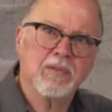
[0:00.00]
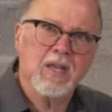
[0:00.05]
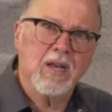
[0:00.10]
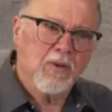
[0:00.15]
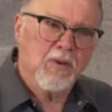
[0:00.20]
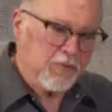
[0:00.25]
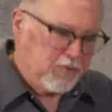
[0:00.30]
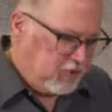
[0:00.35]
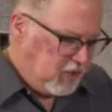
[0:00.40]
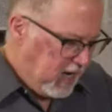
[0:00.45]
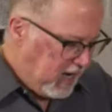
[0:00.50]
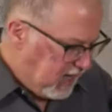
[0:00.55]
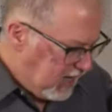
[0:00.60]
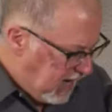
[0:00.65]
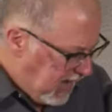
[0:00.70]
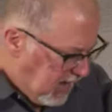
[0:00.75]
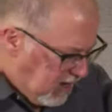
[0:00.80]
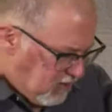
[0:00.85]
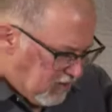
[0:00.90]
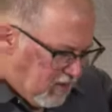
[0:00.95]
you know, check
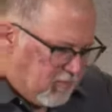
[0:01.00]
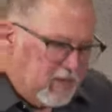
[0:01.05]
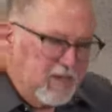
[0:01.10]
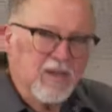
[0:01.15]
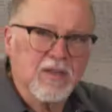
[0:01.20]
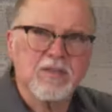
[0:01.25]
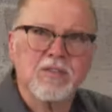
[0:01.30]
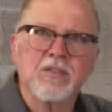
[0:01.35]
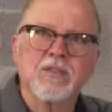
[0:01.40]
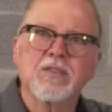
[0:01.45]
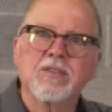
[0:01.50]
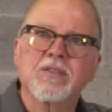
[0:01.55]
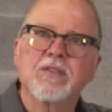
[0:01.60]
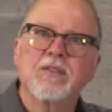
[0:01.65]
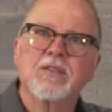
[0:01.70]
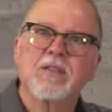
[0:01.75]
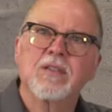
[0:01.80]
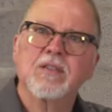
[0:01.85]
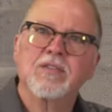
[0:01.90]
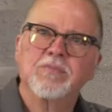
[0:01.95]
it out. I mean, this
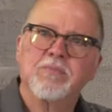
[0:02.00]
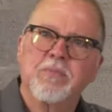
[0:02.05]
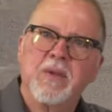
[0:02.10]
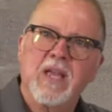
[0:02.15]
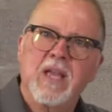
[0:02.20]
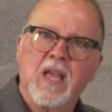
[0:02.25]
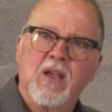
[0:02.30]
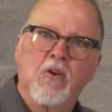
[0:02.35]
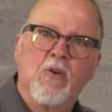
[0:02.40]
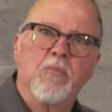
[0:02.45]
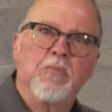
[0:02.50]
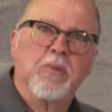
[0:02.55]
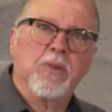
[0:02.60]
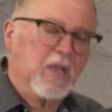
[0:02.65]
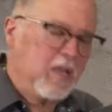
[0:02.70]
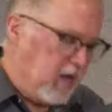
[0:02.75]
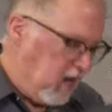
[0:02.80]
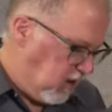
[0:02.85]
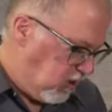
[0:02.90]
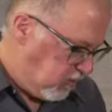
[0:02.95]
being
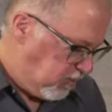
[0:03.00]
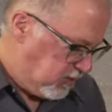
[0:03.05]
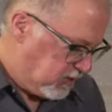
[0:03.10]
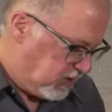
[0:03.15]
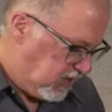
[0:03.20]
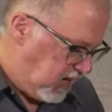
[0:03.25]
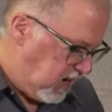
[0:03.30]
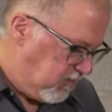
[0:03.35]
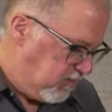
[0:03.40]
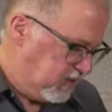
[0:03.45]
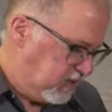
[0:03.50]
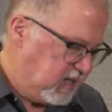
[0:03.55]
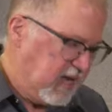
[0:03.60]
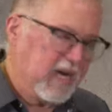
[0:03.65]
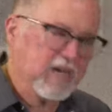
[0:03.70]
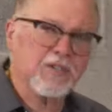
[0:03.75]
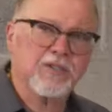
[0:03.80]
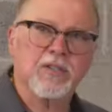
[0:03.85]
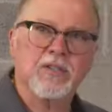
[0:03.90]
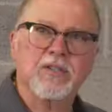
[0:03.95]
completely 100%
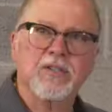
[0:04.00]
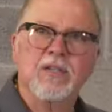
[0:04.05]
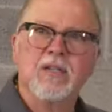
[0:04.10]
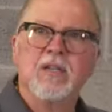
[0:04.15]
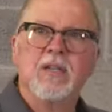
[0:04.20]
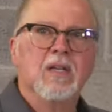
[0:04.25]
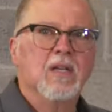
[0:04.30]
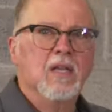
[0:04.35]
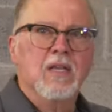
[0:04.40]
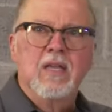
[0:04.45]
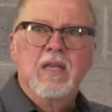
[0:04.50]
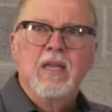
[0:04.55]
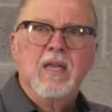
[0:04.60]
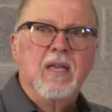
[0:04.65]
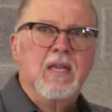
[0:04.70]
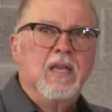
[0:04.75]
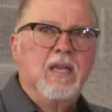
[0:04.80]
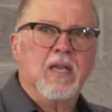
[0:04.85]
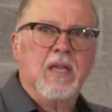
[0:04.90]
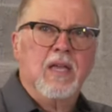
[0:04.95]
ambidextrous,
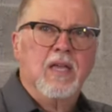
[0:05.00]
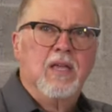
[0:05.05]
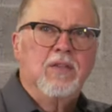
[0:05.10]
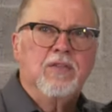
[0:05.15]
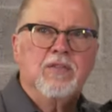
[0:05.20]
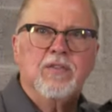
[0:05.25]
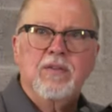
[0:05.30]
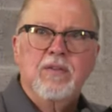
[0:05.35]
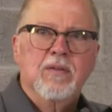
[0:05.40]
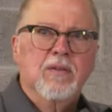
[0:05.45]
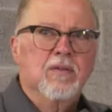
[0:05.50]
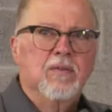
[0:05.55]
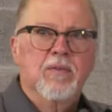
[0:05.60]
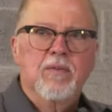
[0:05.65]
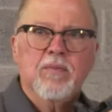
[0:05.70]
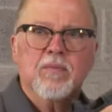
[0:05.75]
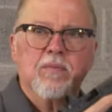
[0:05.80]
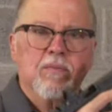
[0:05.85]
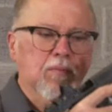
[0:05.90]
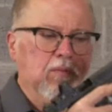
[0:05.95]
it is
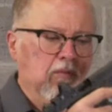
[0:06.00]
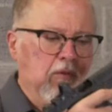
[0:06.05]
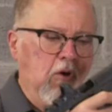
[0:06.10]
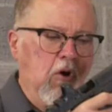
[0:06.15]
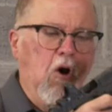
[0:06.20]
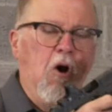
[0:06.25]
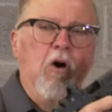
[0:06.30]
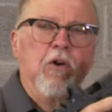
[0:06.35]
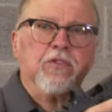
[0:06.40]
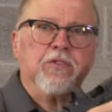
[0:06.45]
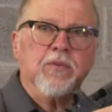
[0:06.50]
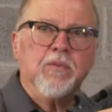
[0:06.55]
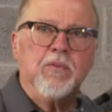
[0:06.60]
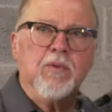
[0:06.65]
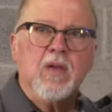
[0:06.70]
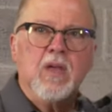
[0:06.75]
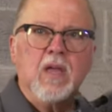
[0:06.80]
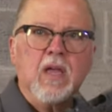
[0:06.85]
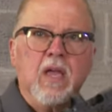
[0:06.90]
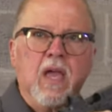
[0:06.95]

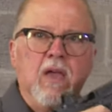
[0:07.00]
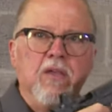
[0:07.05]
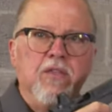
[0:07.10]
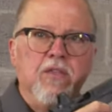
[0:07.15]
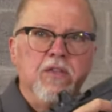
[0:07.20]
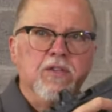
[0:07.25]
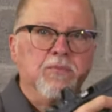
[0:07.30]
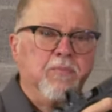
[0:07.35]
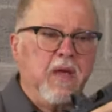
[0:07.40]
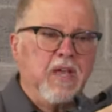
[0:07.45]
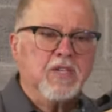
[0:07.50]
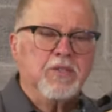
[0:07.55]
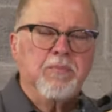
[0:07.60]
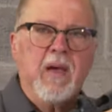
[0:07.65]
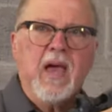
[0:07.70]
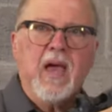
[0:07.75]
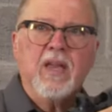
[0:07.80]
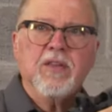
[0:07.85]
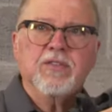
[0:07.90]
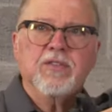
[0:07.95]
awesome. And these base
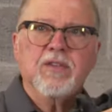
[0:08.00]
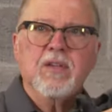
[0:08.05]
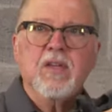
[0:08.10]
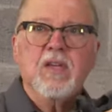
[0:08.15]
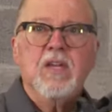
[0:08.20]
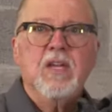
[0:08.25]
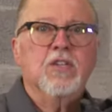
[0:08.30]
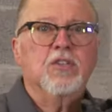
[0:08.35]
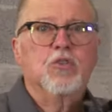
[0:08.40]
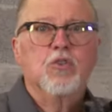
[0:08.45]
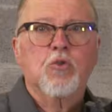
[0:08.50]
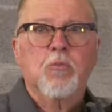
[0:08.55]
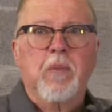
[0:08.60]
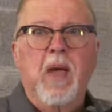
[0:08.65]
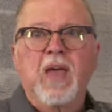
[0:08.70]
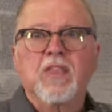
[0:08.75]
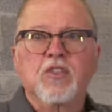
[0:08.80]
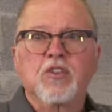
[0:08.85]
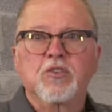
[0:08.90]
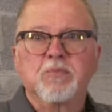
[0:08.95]
pads, it's too
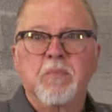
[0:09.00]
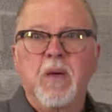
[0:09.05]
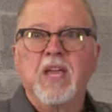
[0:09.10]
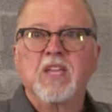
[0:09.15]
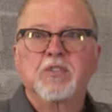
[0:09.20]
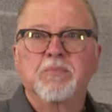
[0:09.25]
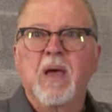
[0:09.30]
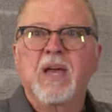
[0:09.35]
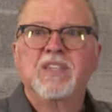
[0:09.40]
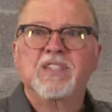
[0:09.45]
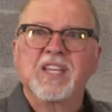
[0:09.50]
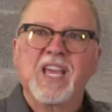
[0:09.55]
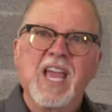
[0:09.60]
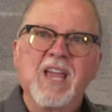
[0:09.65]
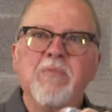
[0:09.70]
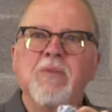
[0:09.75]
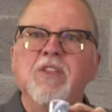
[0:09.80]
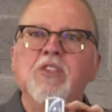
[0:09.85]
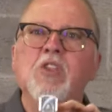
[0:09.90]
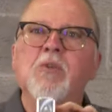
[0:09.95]
bad these base pads
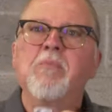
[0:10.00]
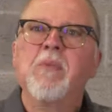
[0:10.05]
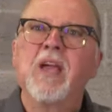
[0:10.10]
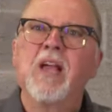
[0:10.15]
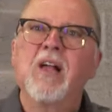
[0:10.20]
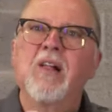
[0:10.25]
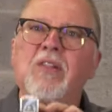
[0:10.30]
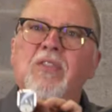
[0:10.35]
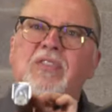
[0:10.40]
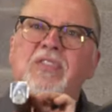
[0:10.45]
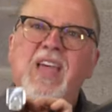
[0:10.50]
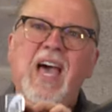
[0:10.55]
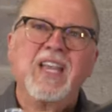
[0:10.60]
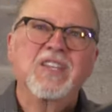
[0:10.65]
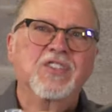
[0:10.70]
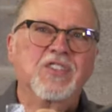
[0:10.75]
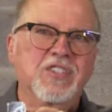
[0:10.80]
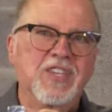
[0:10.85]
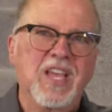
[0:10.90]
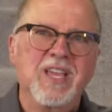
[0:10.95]
came in the mail
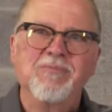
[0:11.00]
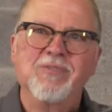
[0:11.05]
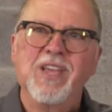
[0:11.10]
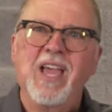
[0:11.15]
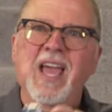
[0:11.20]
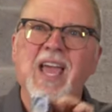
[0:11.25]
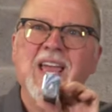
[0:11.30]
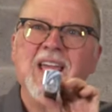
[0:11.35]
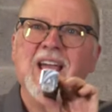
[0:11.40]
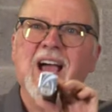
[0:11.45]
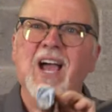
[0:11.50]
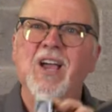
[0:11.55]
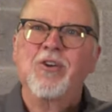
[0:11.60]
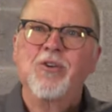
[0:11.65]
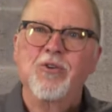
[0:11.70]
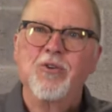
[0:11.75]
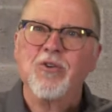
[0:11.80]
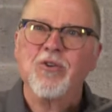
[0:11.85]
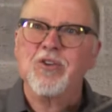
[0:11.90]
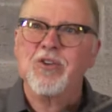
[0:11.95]
that same day.
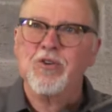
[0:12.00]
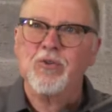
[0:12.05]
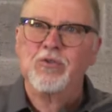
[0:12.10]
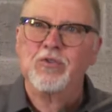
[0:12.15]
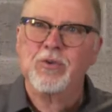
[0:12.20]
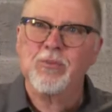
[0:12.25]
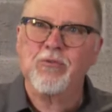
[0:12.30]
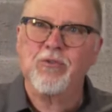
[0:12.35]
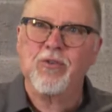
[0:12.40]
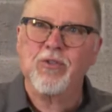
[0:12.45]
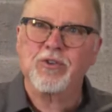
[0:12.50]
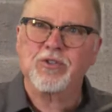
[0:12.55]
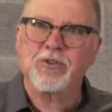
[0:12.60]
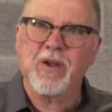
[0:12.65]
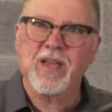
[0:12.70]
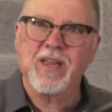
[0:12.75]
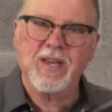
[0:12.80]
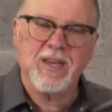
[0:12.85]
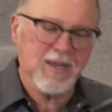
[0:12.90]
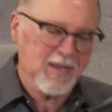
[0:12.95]
I couldn't use them for the
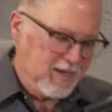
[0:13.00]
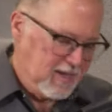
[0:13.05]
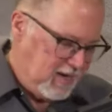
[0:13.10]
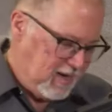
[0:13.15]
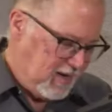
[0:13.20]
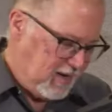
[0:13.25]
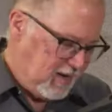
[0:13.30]
training.